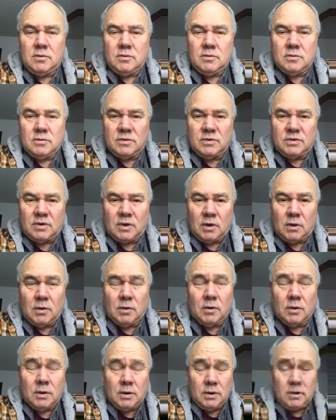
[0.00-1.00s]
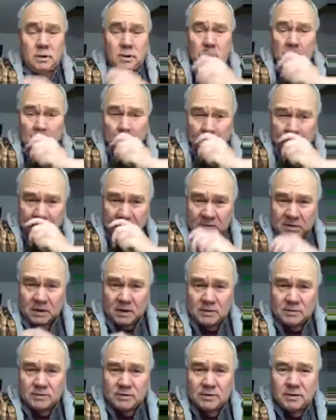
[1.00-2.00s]
So I missed
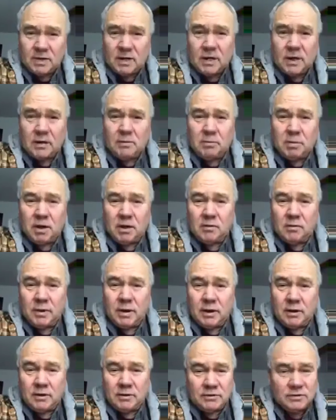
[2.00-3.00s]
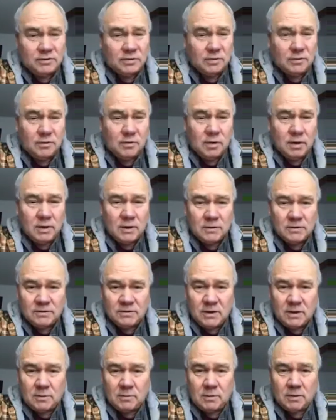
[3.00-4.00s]
yesterday, but we are still going in
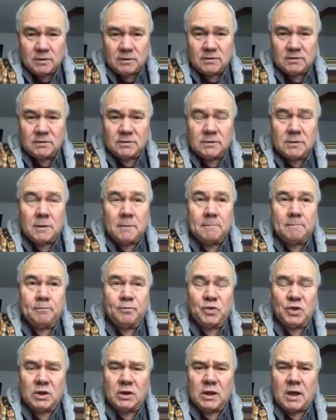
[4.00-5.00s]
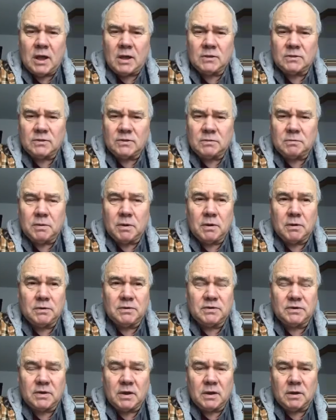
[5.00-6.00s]
sequence. The last post
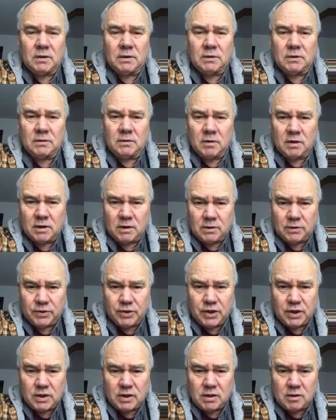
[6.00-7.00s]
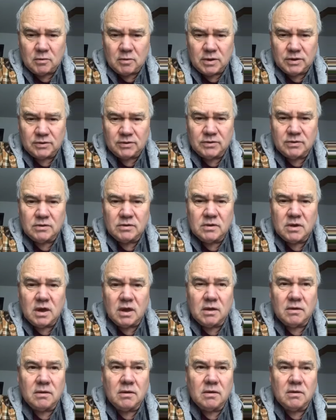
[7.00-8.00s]
on critical thinking was day
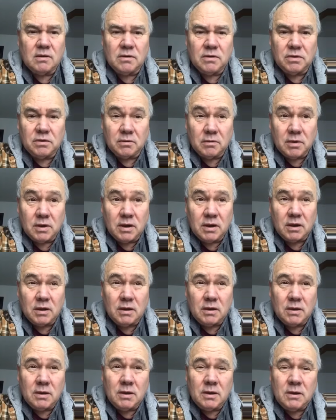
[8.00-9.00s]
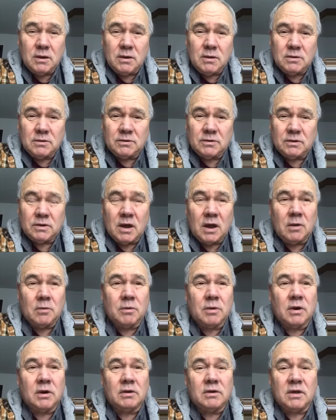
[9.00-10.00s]
3, so now we're at
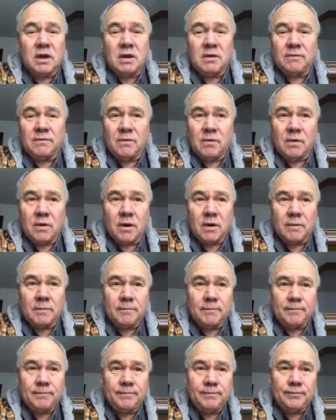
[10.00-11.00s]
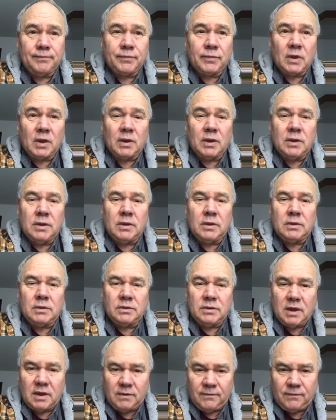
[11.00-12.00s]
day 4. Day
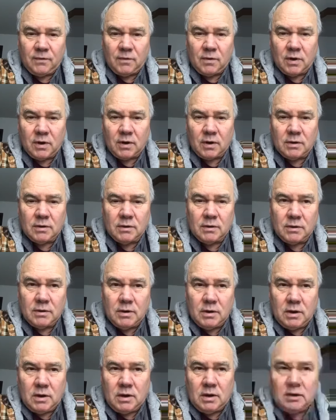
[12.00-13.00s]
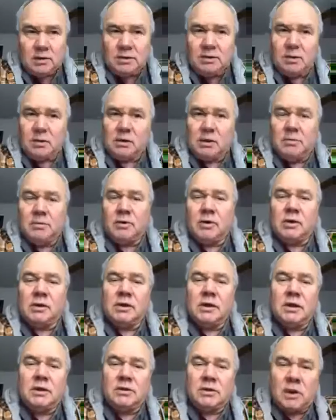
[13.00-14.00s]
4, deliberately
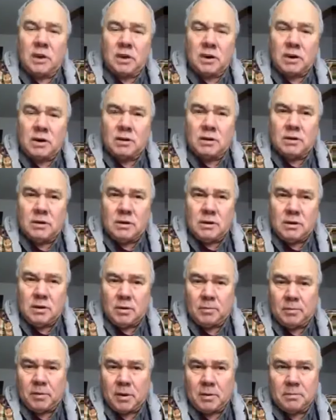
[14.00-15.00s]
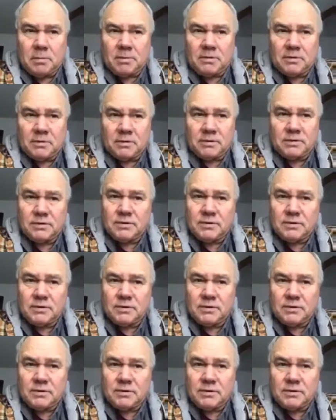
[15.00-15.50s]
target your purposes.